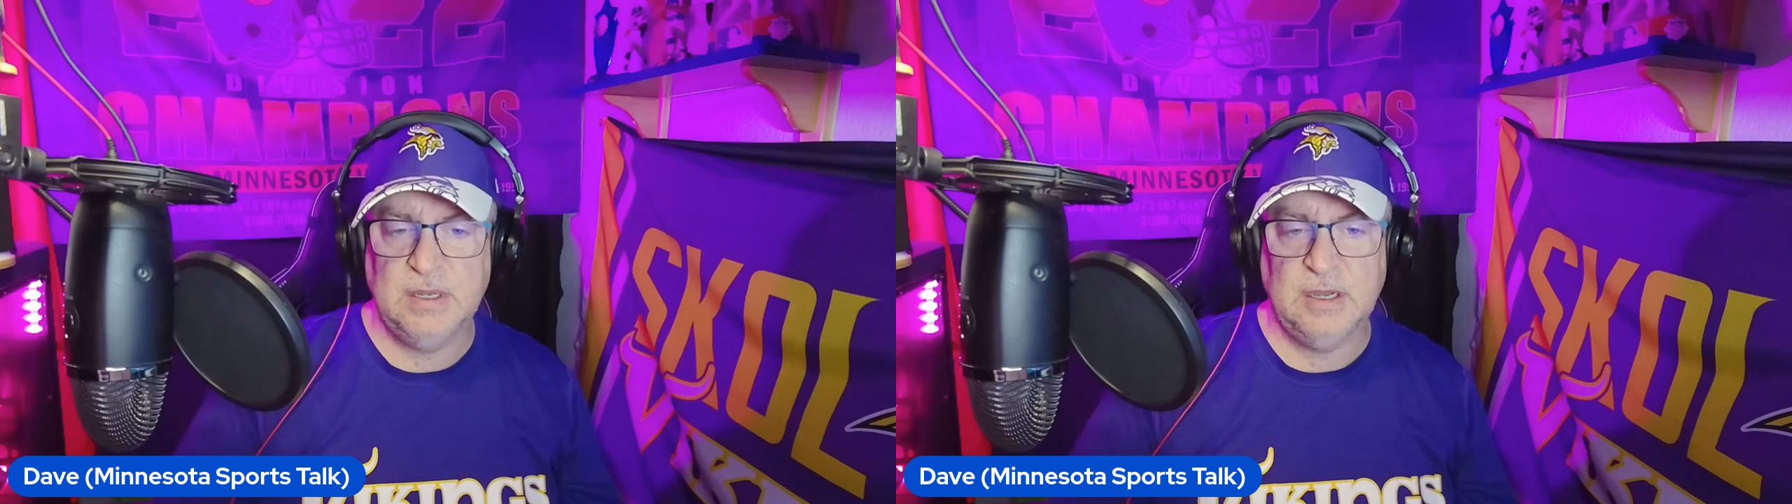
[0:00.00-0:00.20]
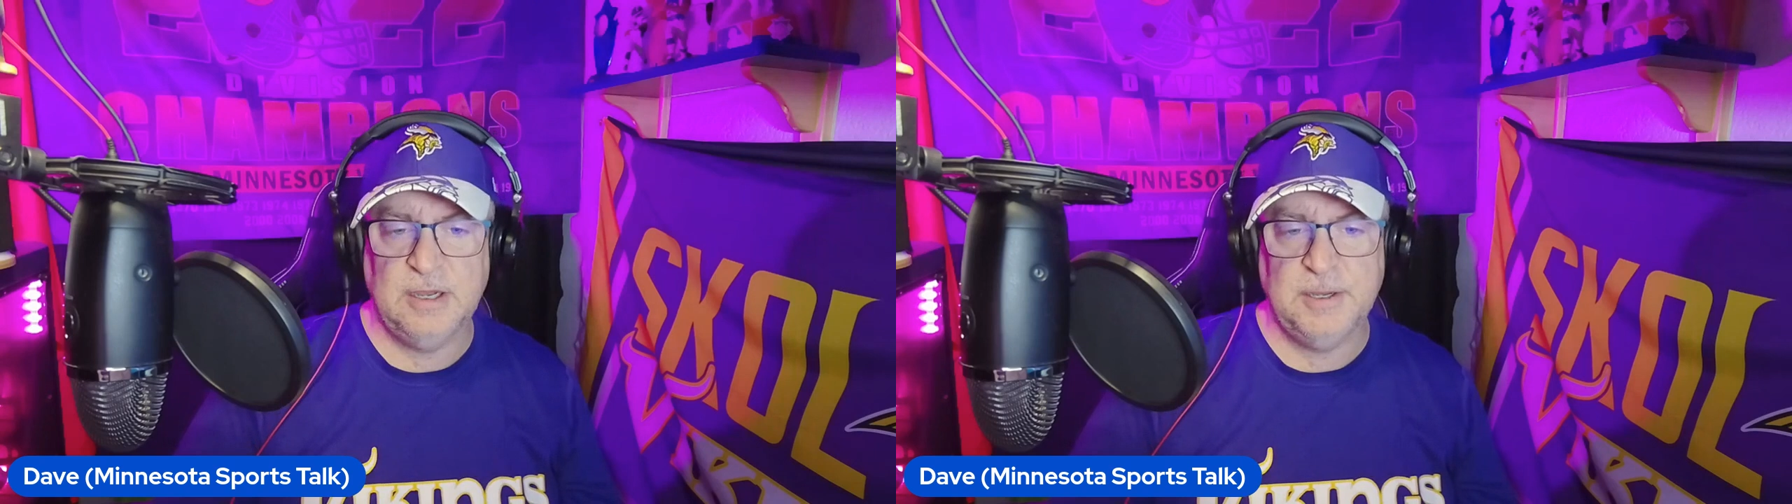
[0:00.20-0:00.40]

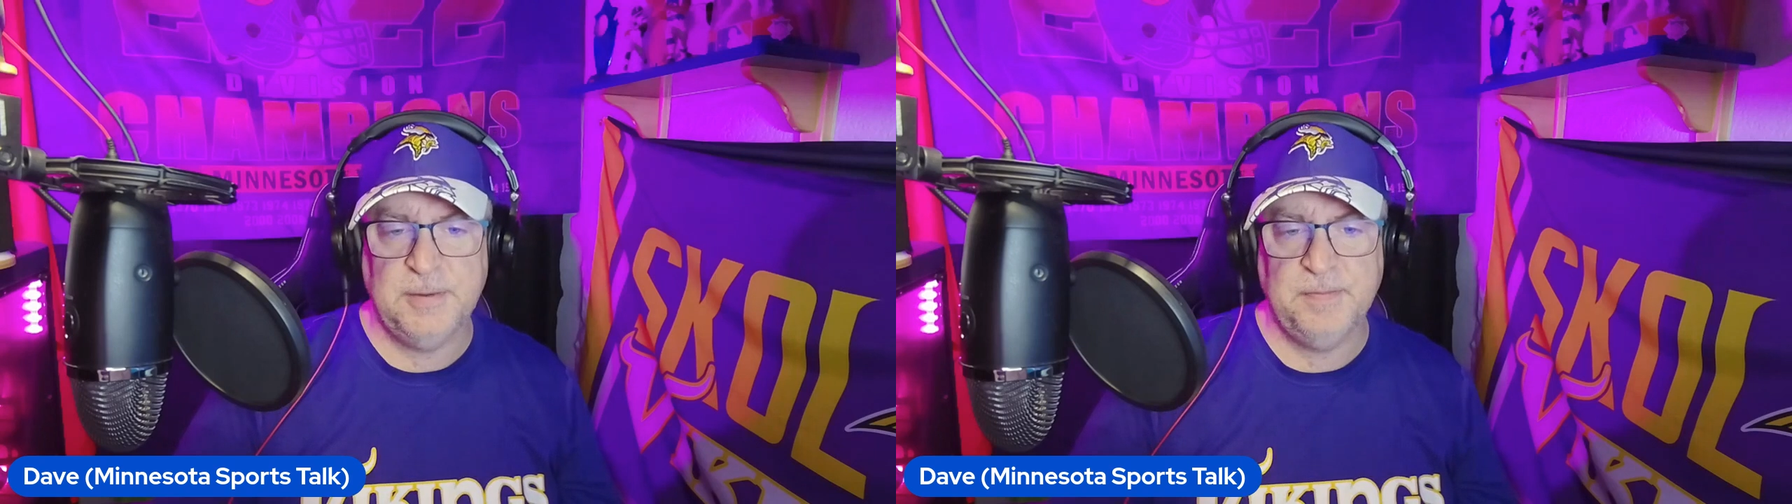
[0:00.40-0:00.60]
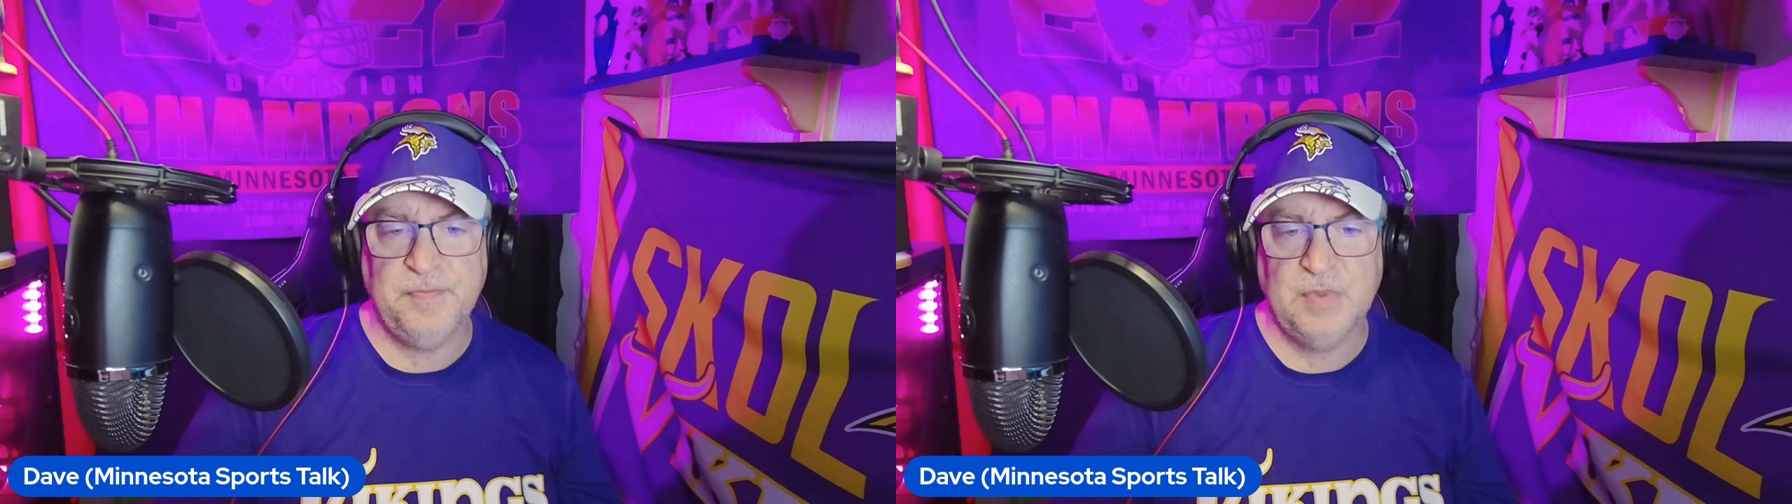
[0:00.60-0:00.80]

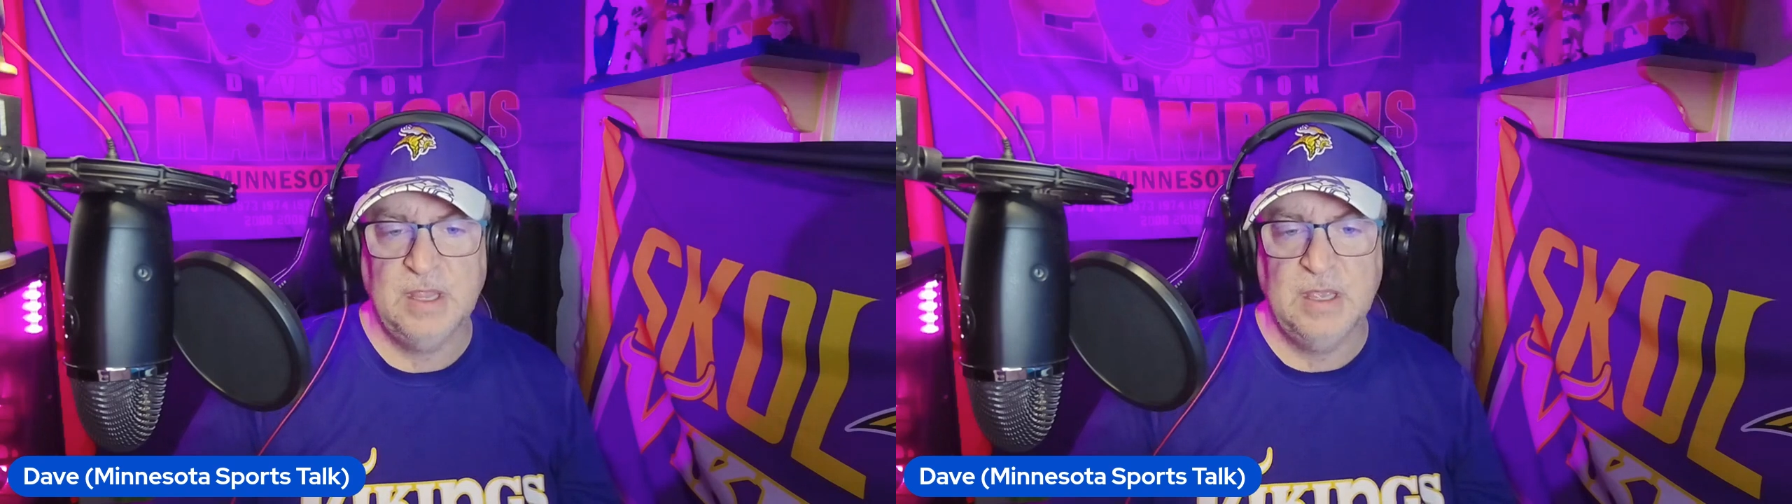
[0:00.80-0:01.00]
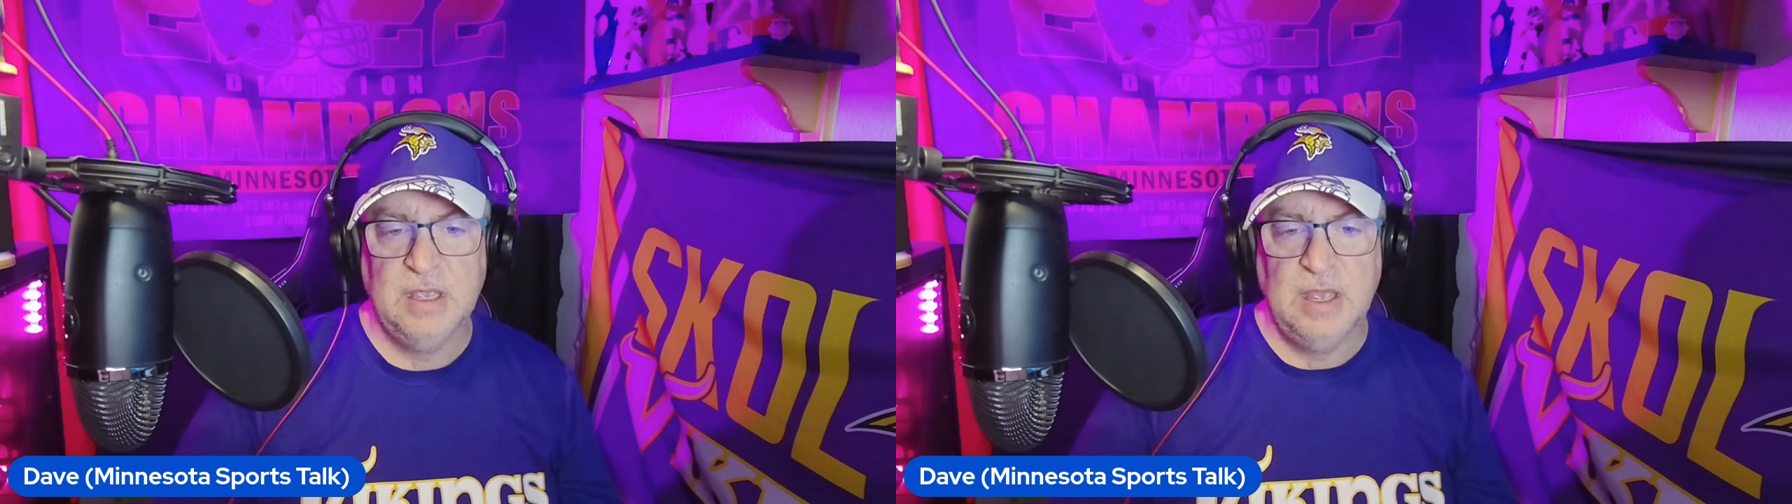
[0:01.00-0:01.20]

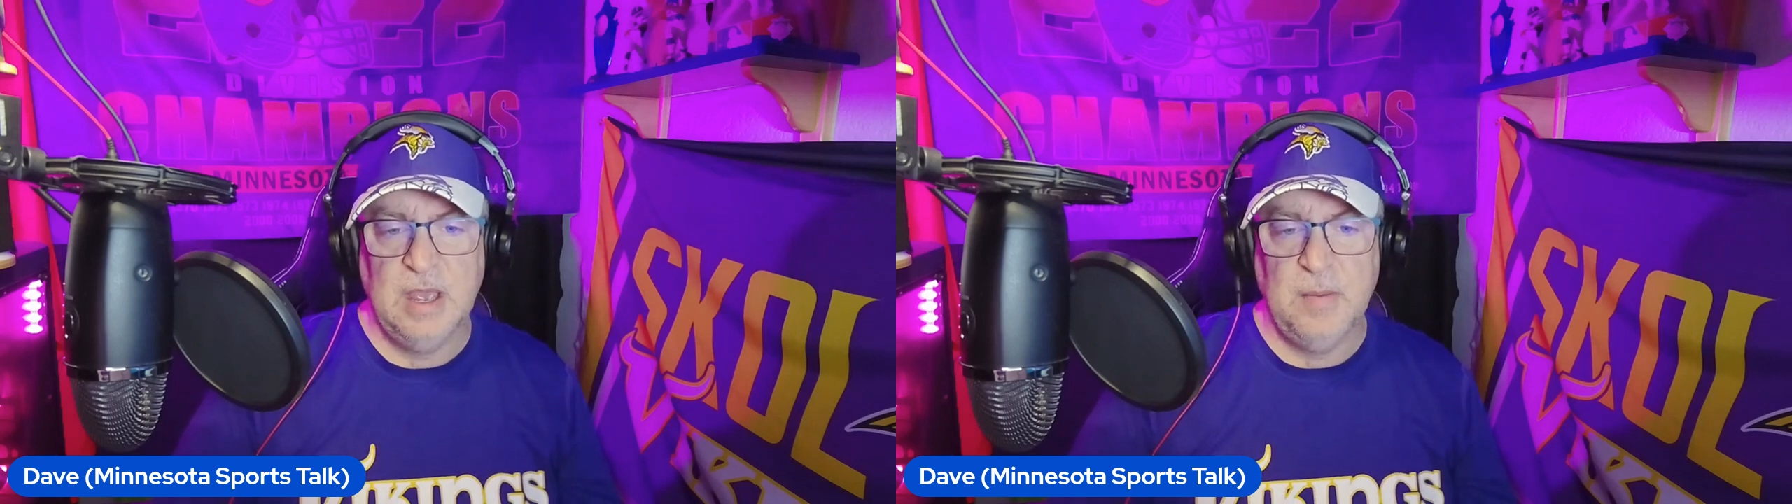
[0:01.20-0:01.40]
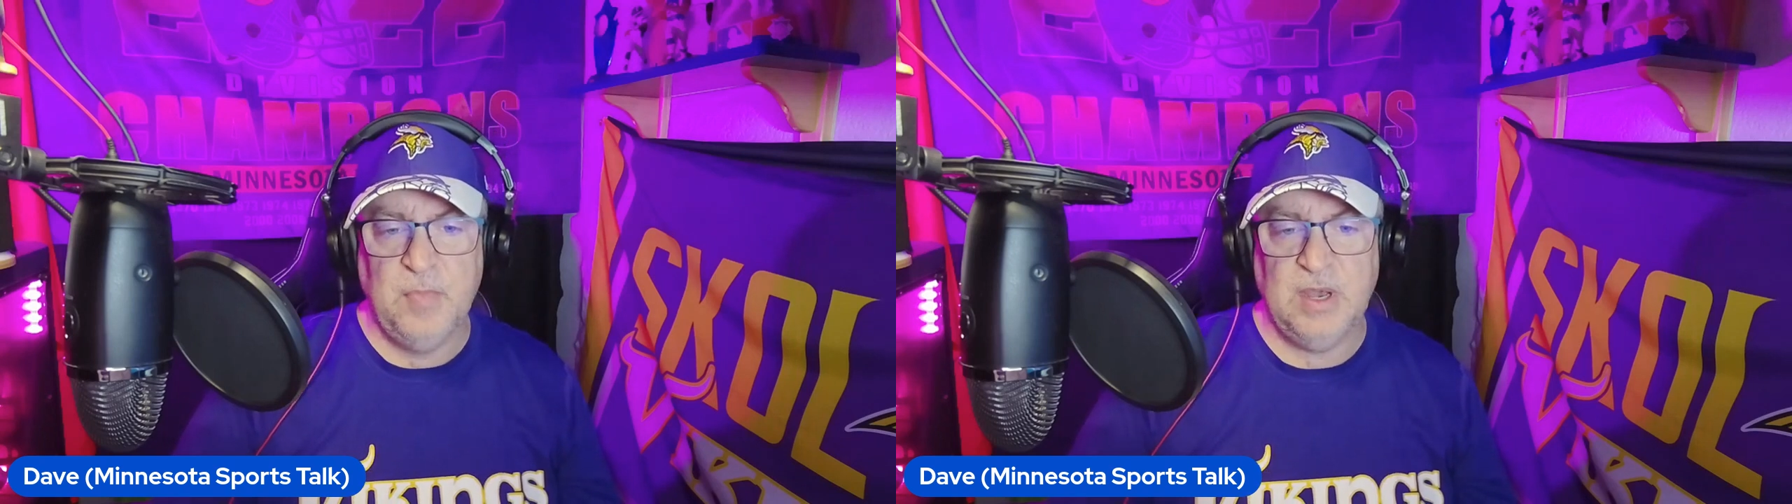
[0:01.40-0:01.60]

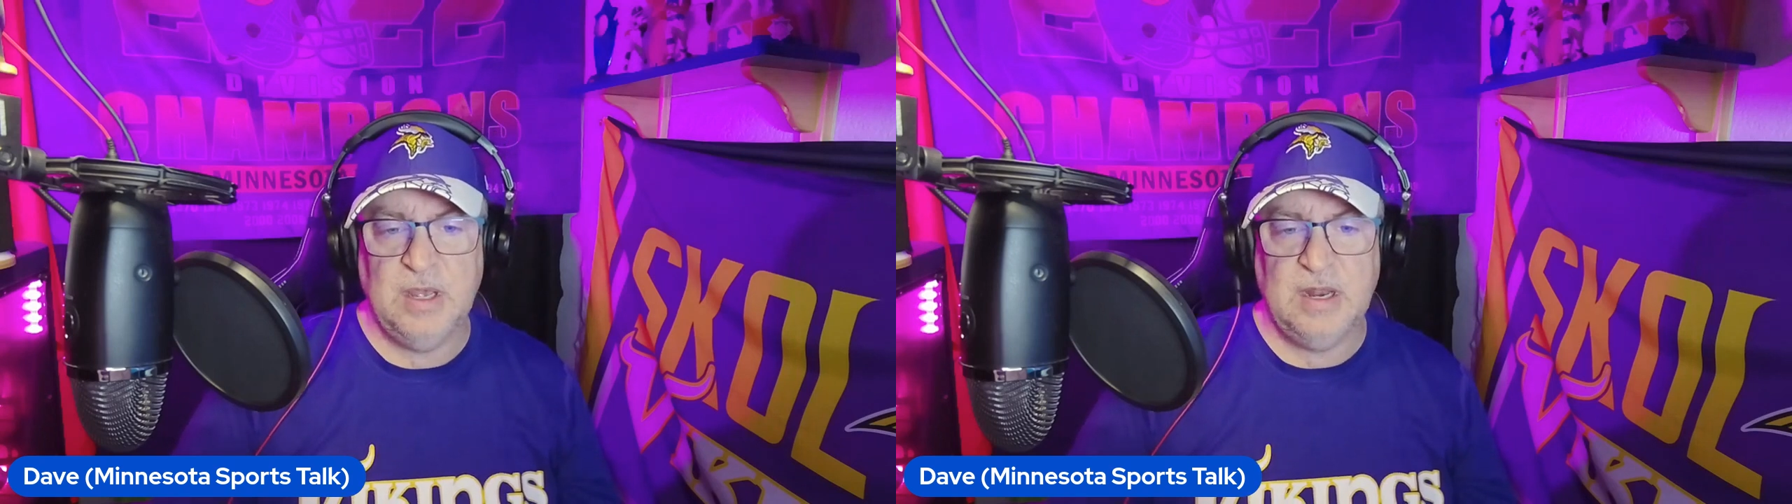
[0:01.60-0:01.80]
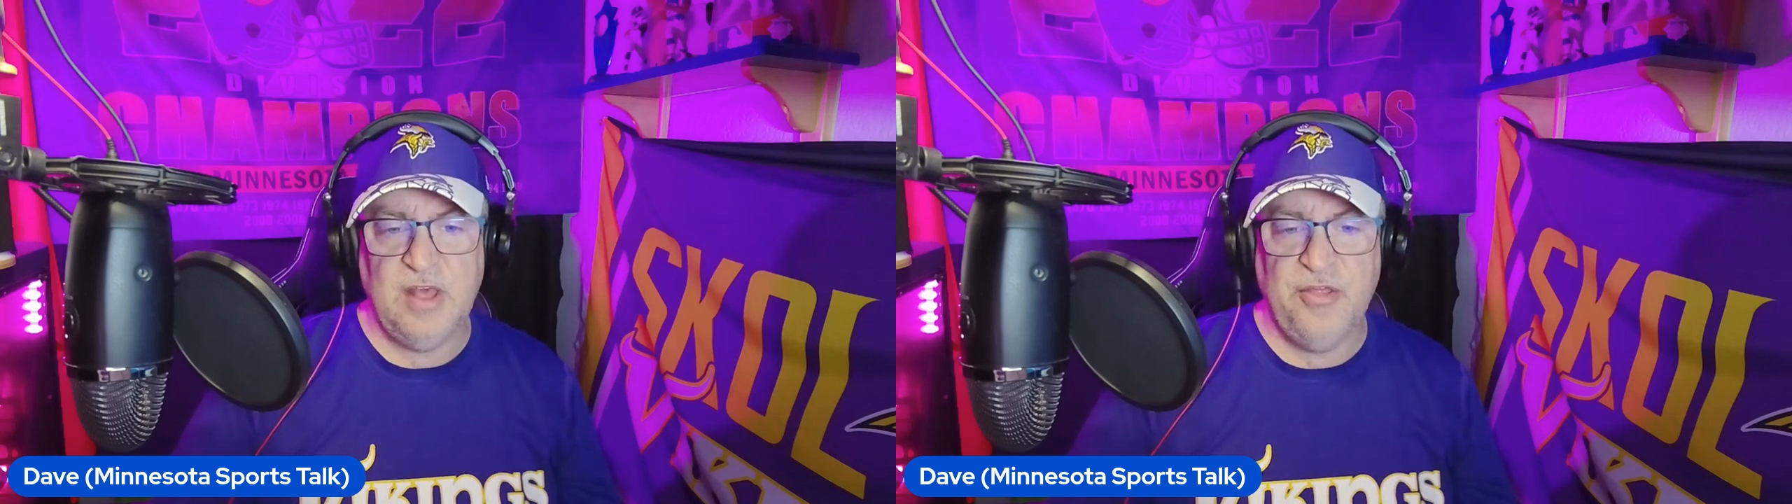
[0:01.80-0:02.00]
But